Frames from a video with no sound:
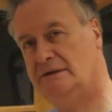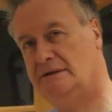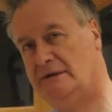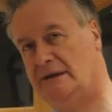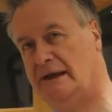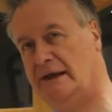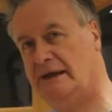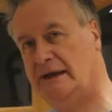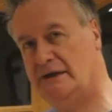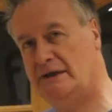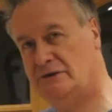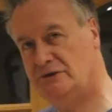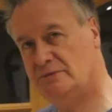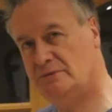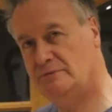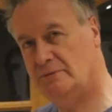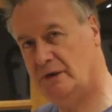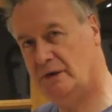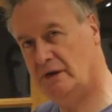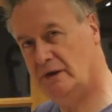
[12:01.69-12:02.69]
NH
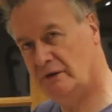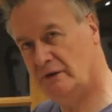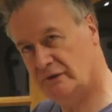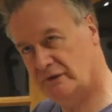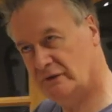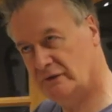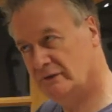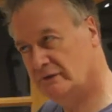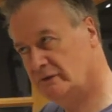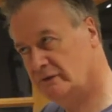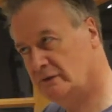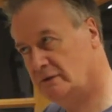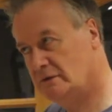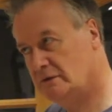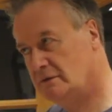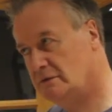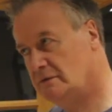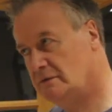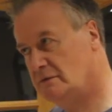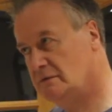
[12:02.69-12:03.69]
parts of
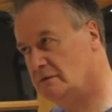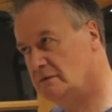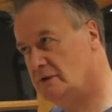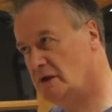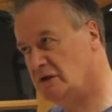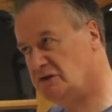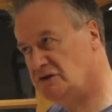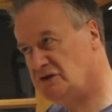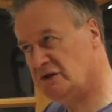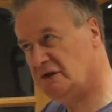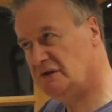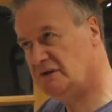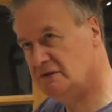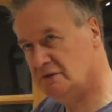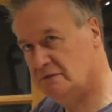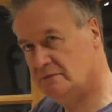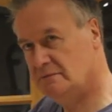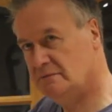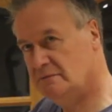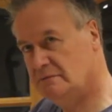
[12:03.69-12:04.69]

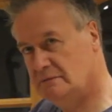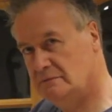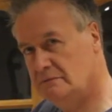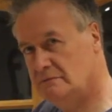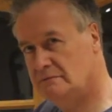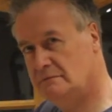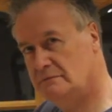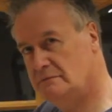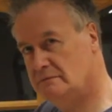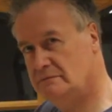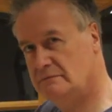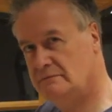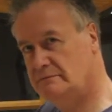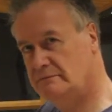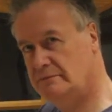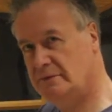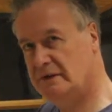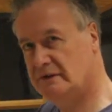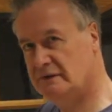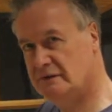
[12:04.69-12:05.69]
adjacent
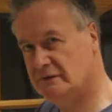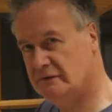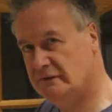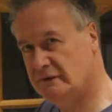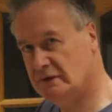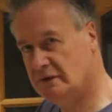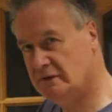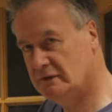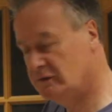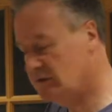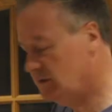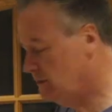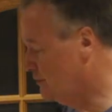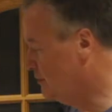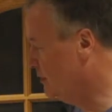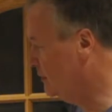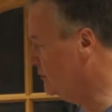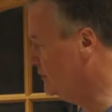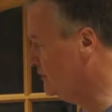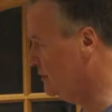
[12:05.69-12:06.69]
bits of the
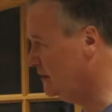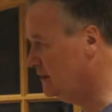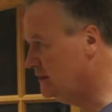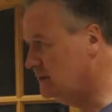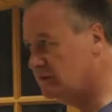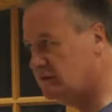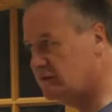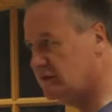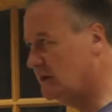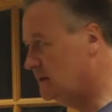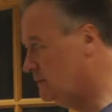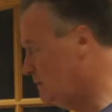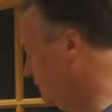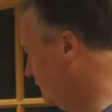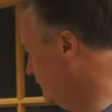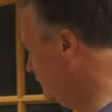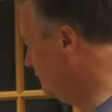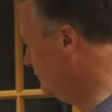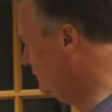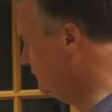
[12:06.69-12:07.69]
protein
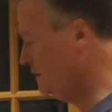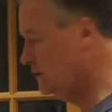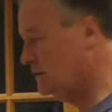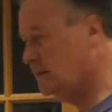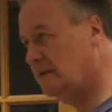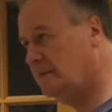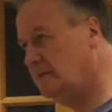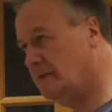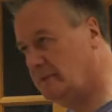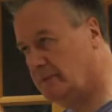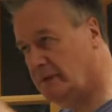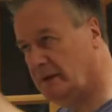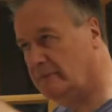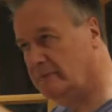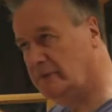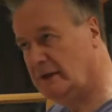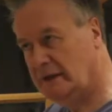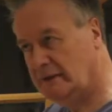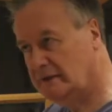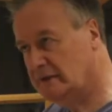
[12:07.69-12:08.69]
sequence, so they come
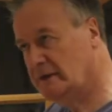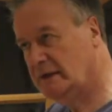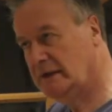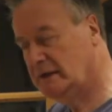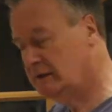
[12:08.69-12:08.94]
round and they